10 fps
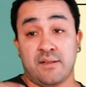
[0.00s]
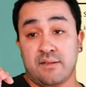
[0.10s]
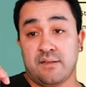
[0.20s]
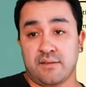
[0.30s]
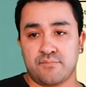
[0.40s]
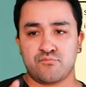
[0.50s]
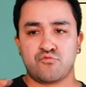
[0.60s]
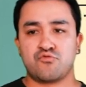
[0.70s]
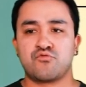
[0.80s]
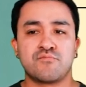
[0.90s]
team
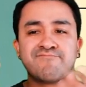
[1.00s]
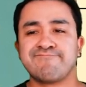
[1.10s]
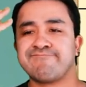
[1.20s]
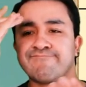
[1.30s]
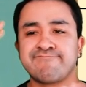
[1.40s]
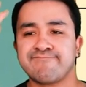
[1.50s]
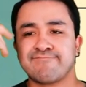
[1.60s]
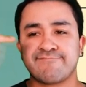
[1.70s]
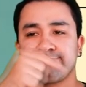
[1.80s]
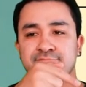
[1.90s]
must consider additional
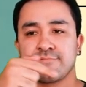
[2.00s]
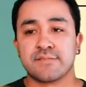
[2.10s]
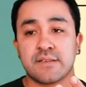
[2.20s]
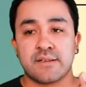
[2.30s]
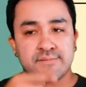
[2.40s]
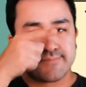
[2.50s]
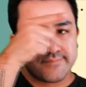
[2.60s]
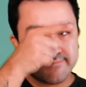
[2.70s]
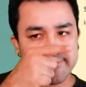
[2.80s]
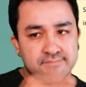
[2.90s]
information
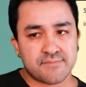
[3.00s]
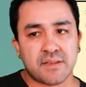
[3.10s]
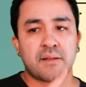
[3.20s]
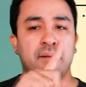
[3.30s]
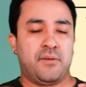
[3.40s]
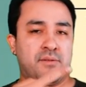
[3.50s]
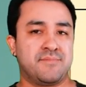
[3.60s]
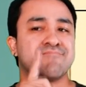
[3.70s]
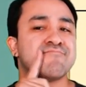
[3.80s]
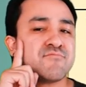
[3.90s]
based on the previous
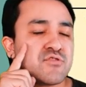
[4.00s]
elements.